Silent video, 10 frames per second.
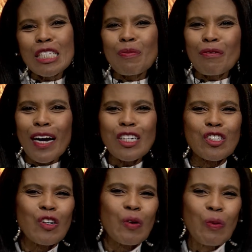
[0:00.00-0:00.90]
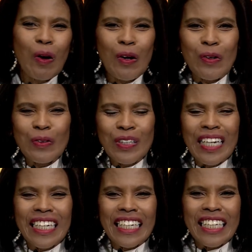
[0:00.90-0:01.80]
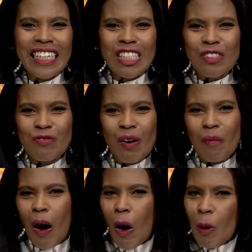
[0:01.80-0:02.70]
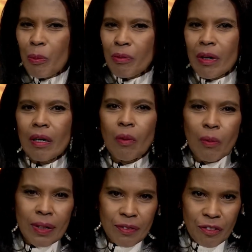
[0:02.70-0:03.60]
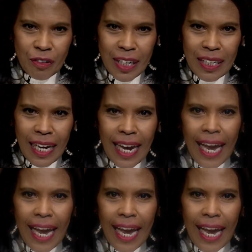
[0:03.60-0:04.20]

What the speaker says: inspirational quote is from Oprah Winfrey.